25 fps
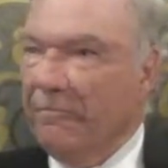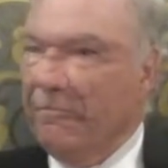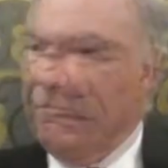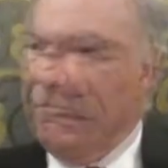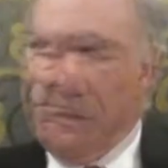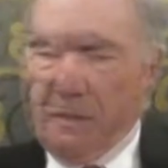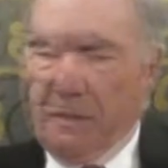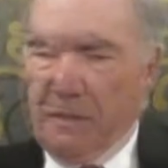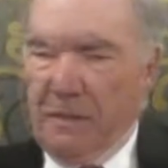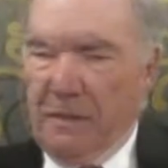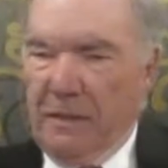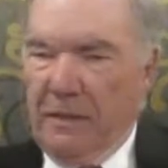
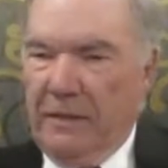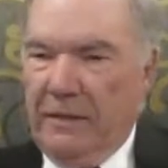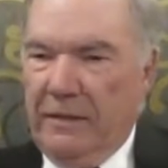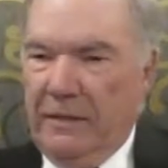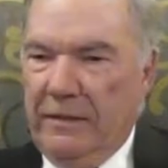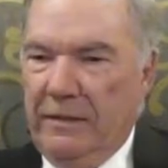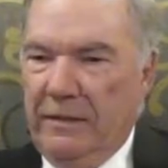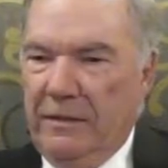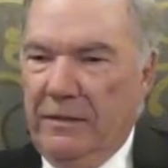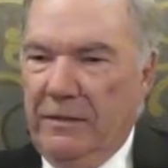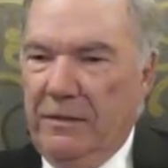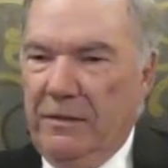
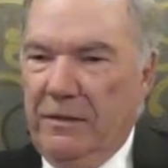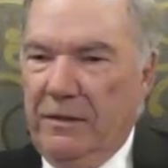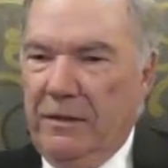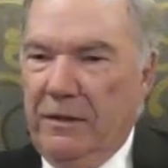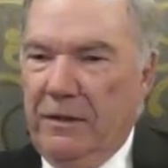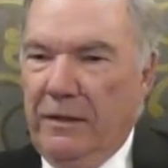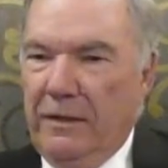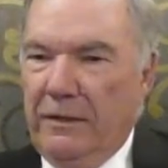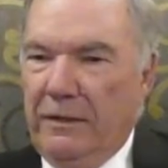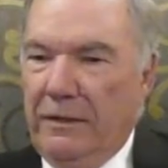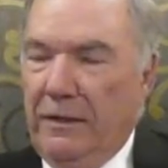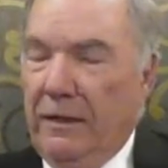
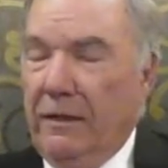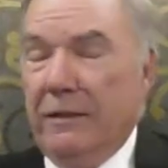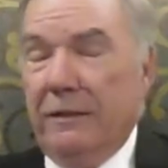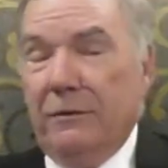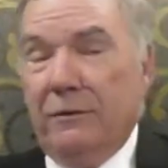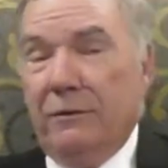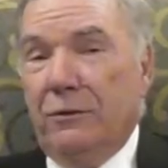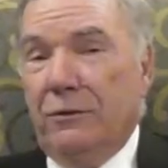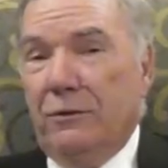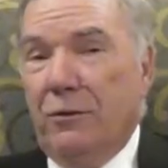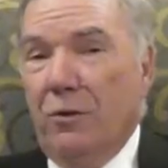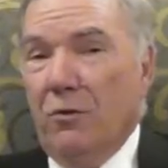I
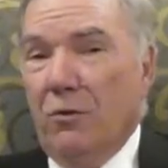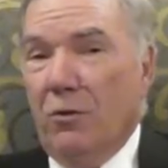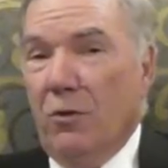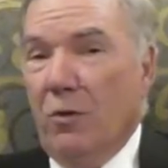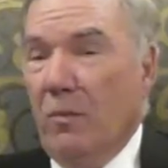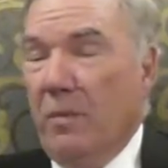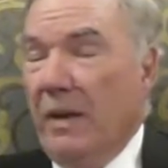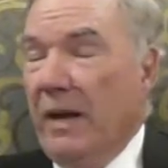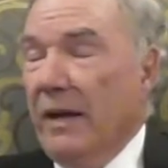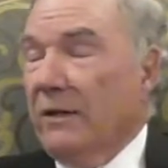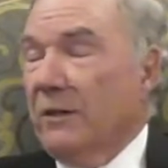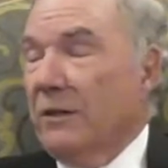don't
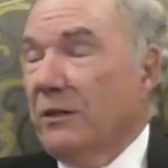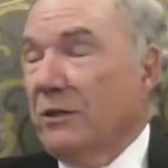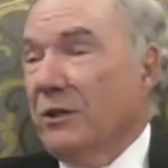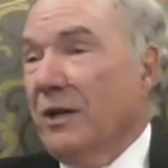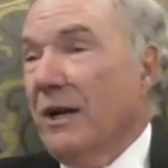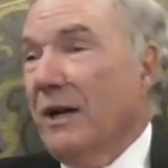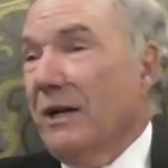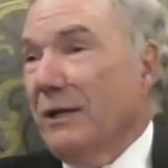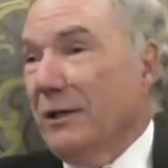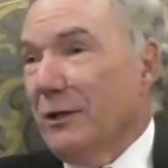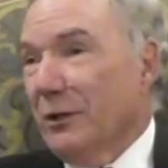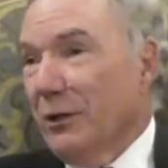go back to
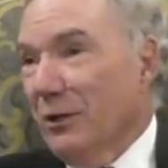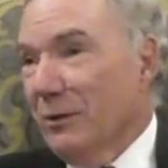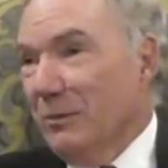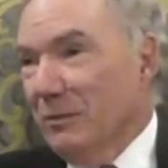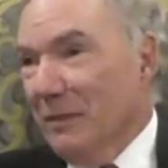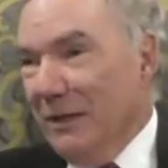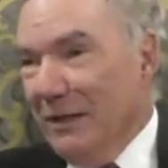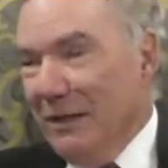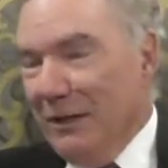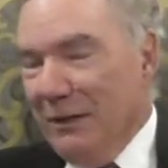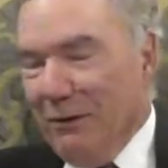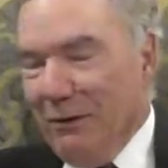Johnny
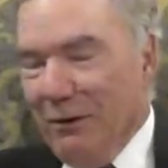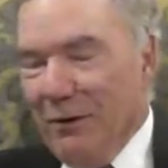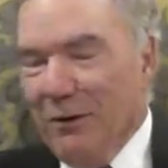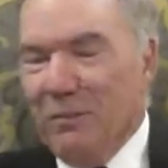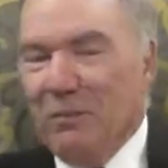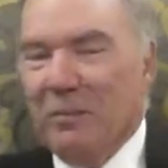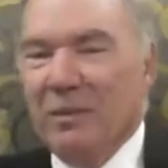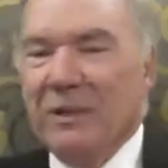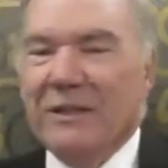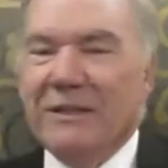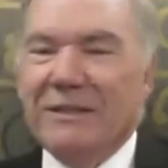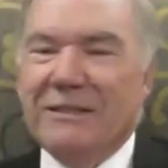Goodman era,
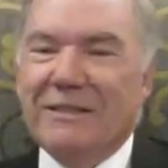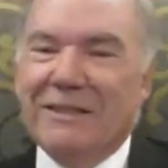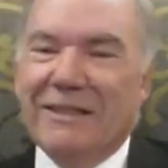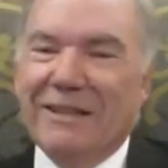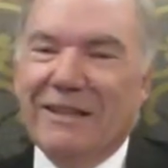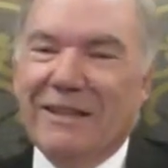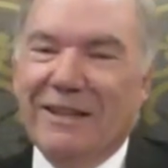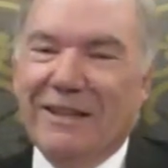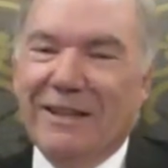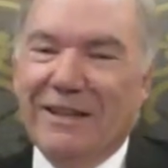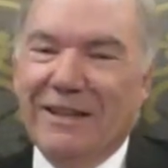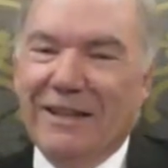but
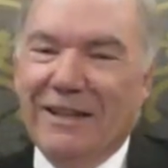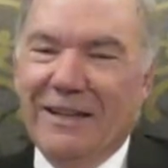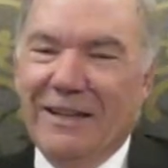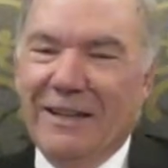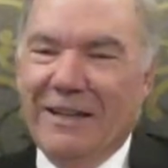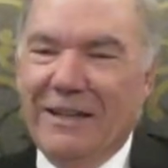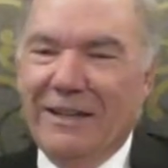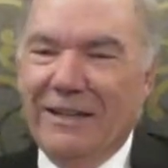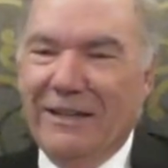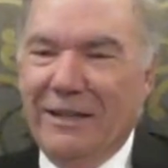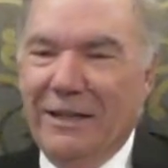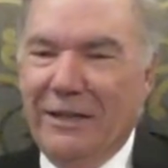
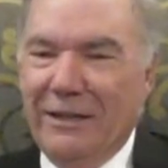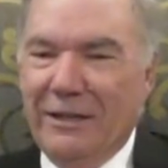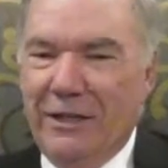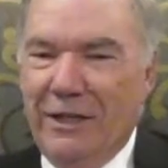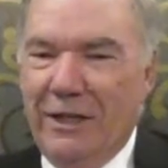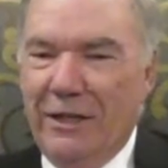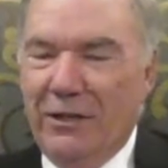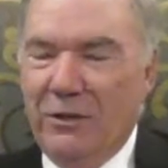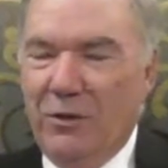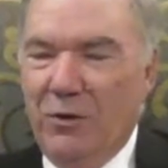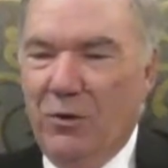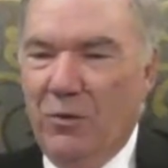I
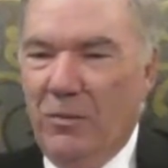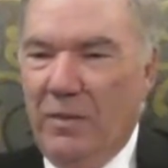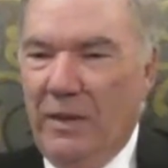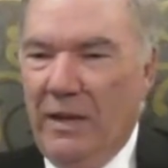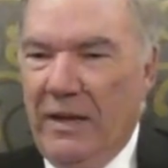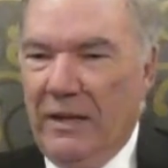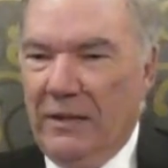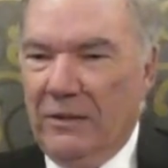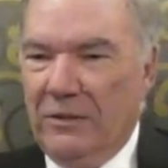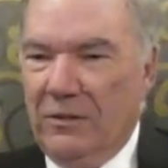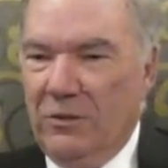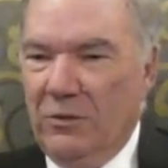can go
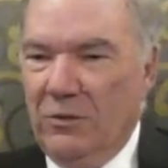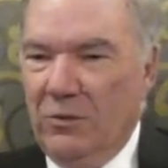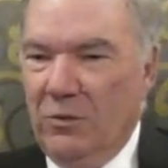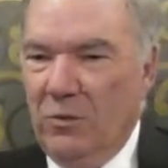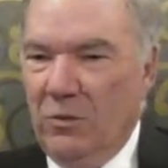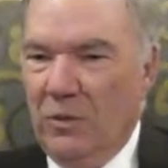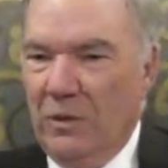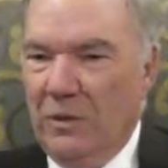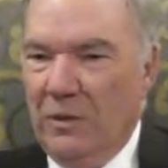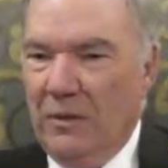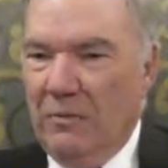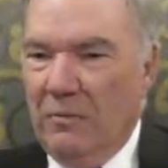back
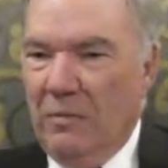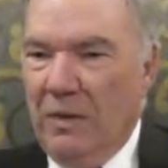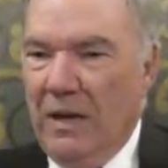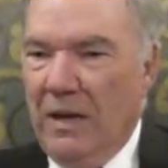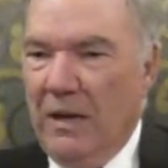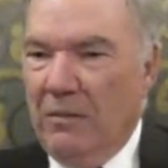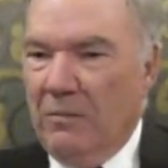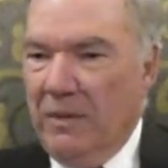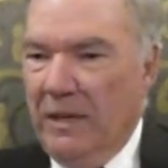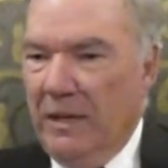to Bob